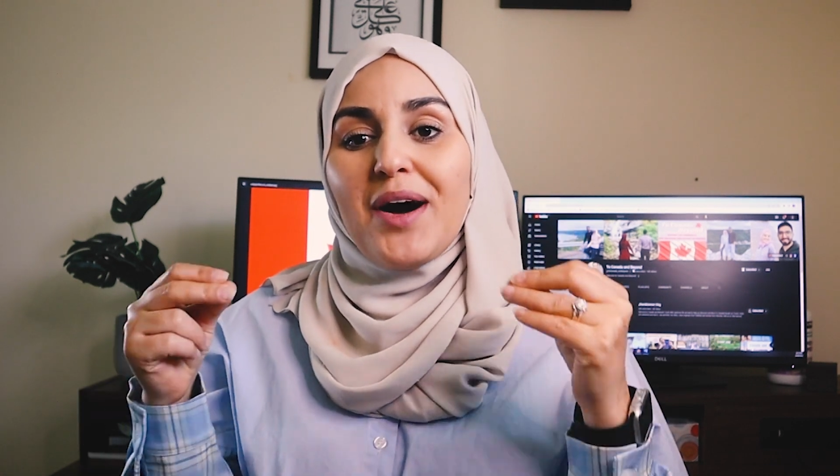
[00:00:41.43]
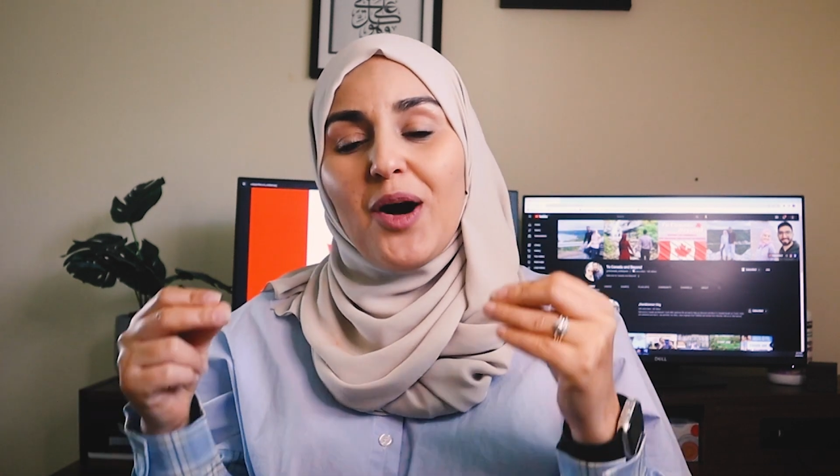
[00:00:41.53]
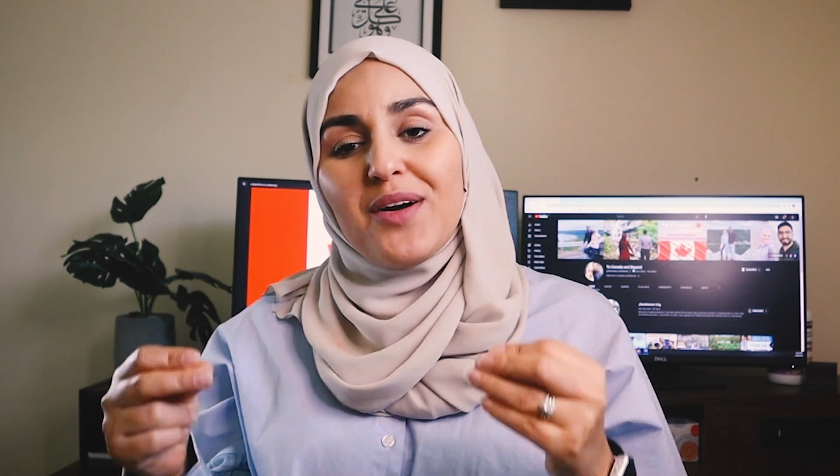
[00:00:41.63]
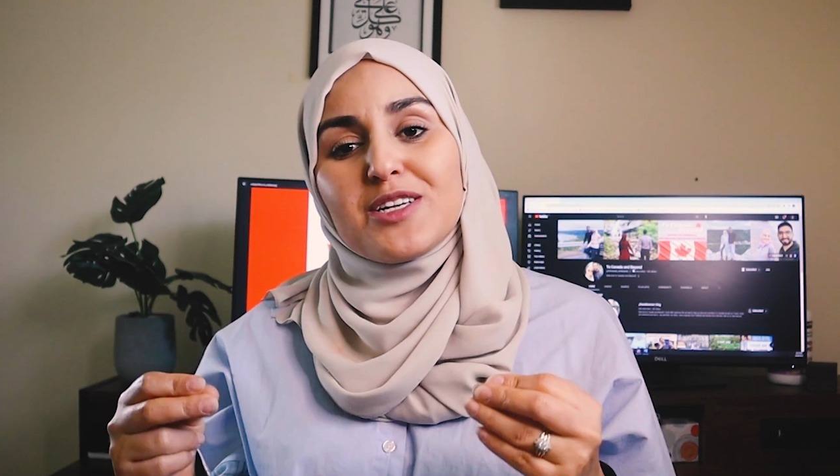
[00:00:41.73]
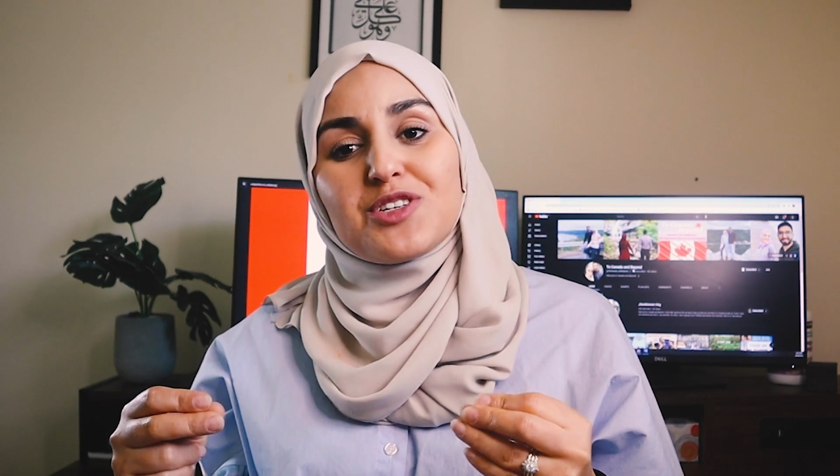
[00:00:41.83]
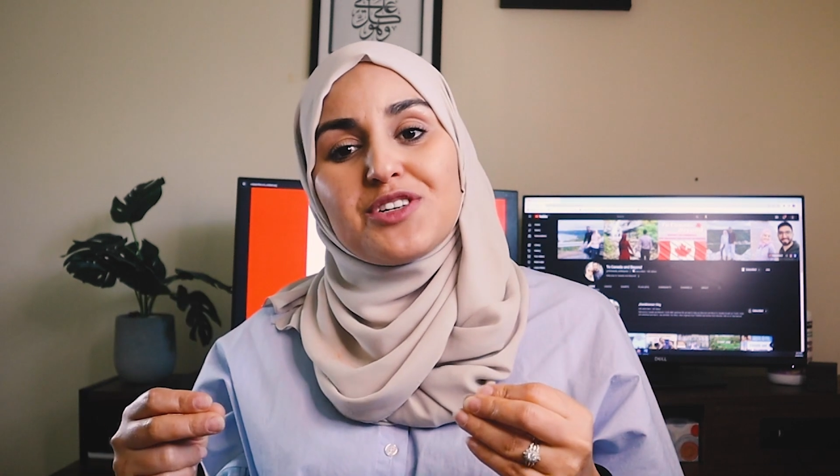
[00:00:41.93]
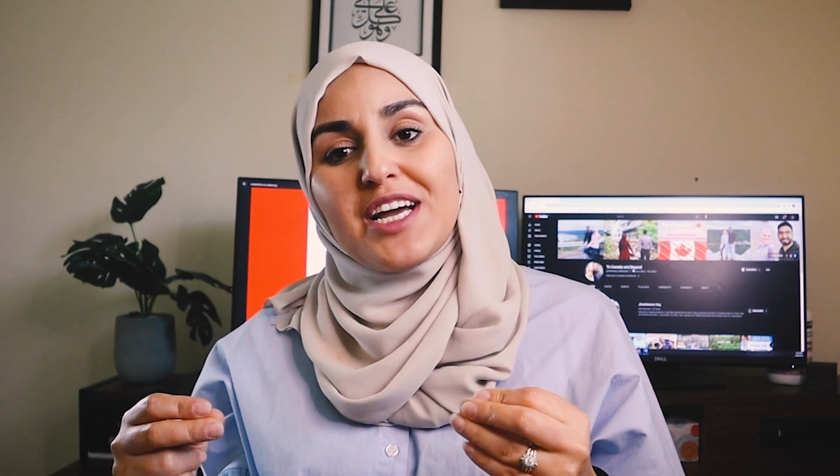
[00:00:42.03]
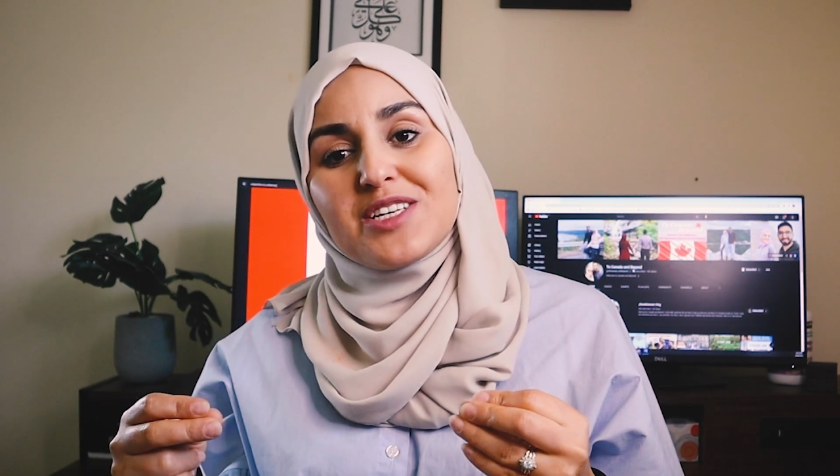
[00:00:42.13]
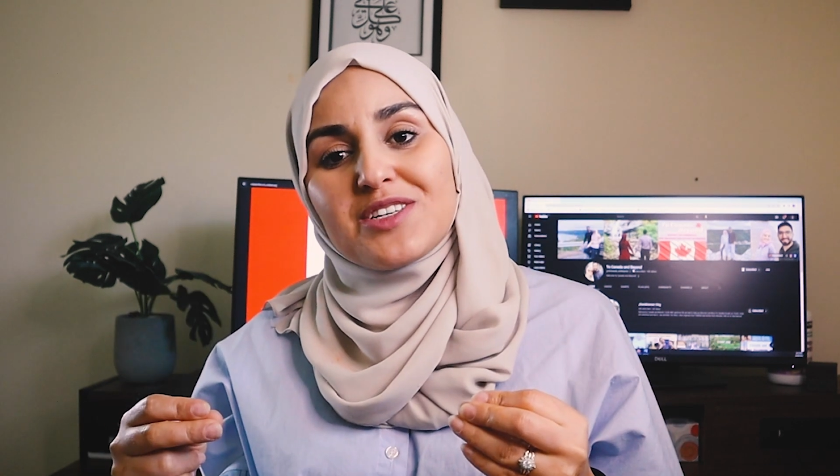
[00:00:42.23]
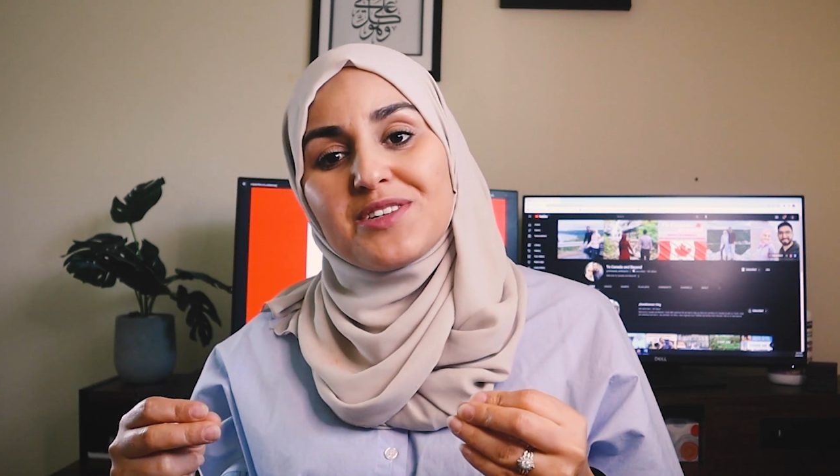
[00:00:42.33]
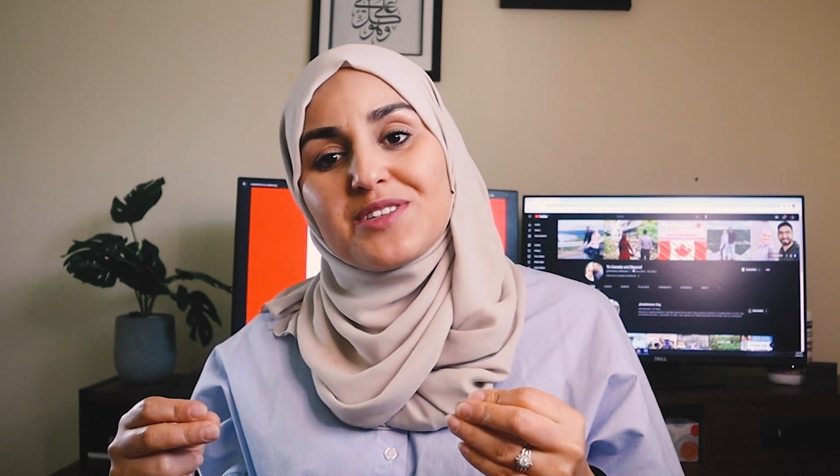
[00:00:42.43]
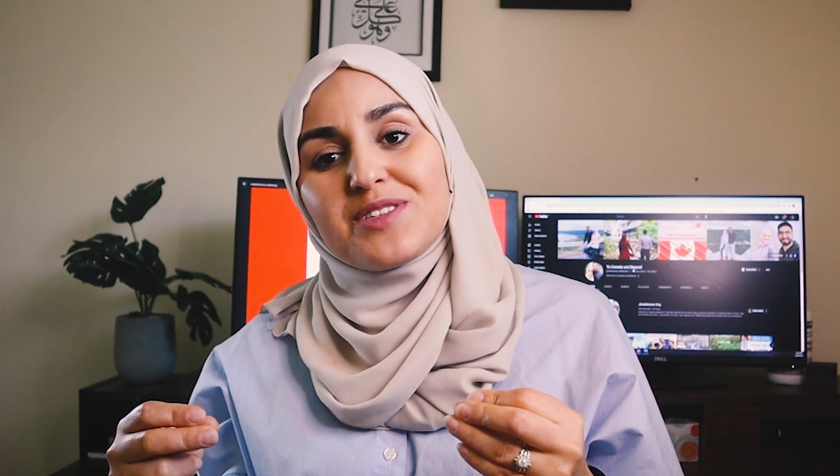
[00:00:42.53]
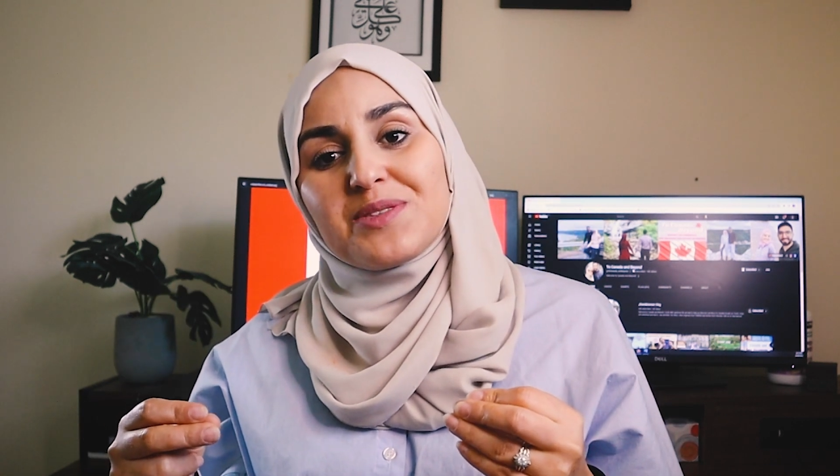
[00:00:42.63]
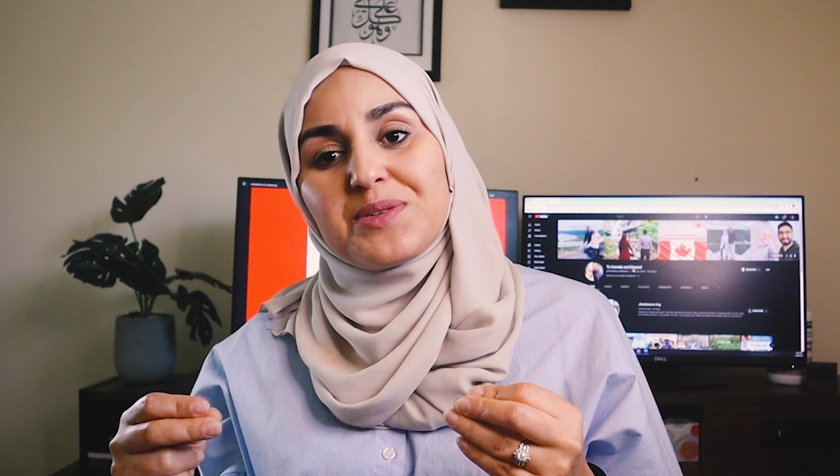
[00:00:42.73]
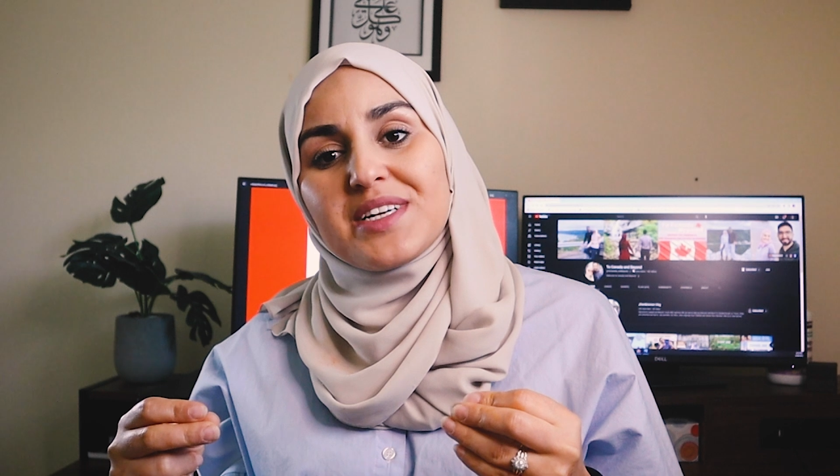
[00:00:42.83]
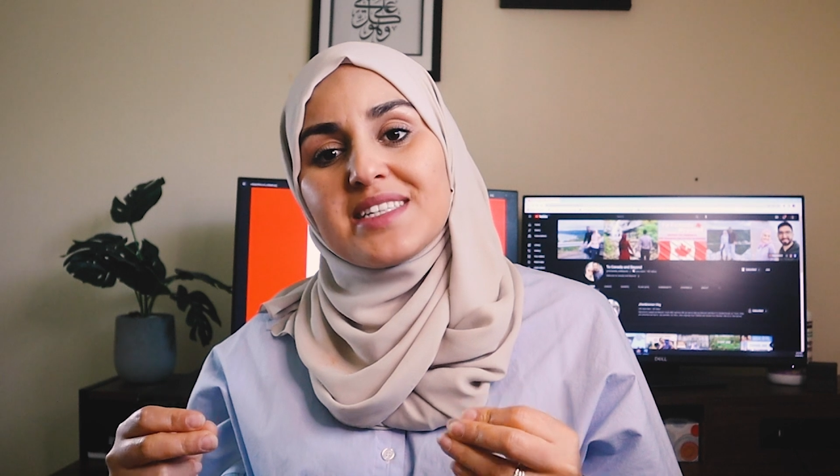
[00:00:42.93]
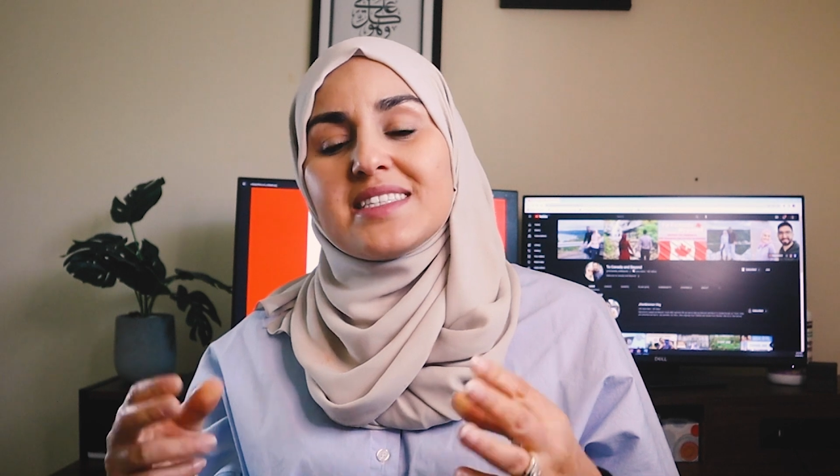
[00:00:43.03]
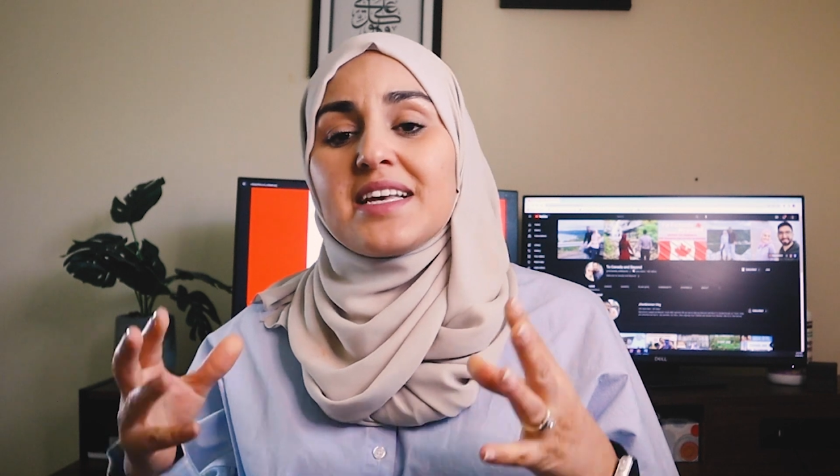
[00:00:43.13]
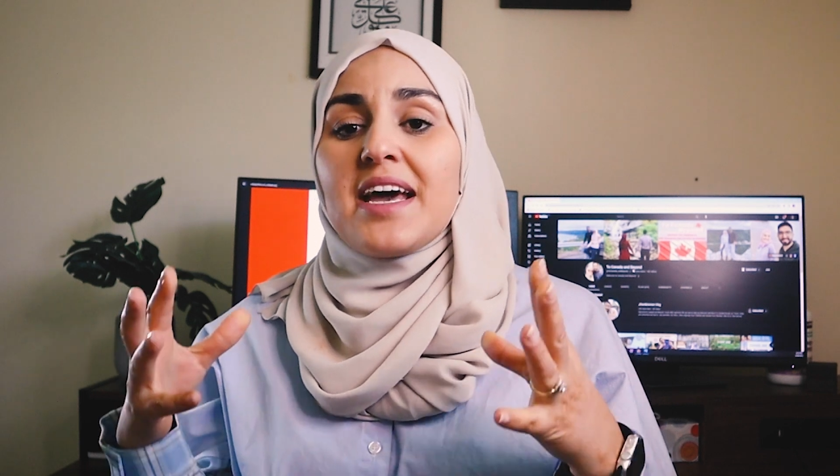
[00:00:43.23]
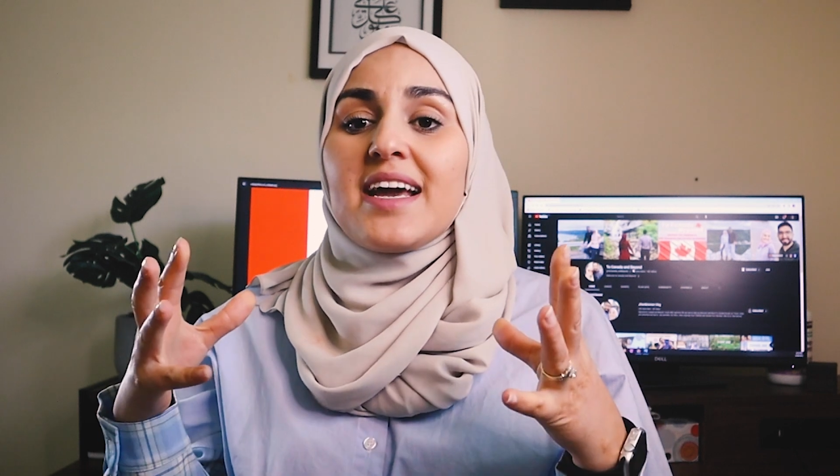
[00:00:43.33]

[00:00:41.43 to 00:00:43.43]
how international students